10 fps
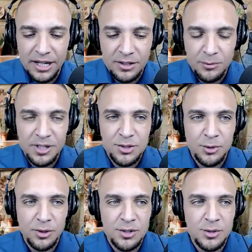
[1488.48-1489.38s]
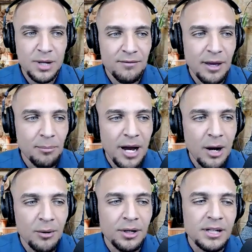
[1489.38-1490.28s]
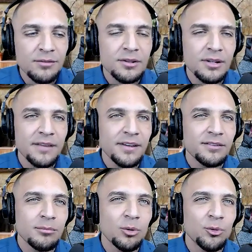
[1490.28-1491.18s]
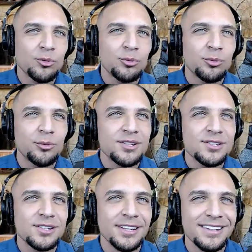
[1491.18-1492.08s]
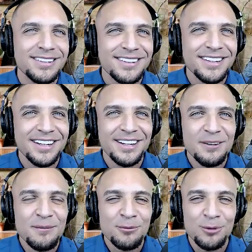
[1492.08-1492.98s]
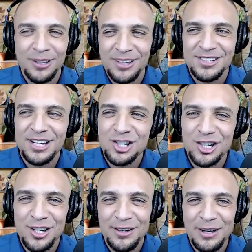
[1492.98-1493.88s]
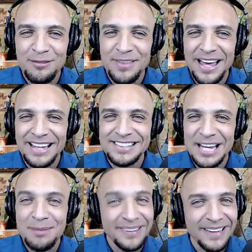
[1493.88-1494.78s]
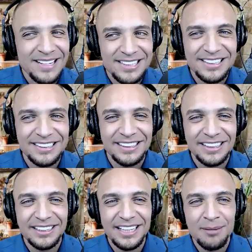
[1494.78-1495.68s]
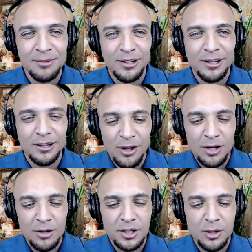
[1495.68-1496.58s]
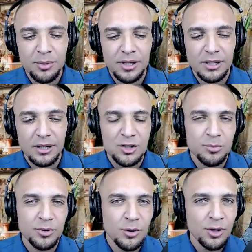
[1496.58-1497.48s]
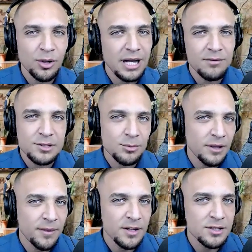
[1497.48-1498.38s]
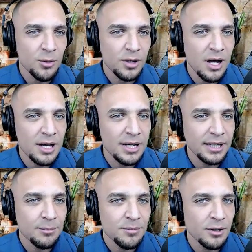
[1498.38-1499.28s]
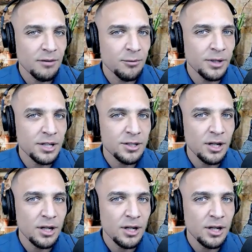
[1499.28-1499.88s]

we truly do have that power. And even I think the most recent realization of that same lesson came along, being an entrepreneur and having so many things going on. I kept, everyone I talked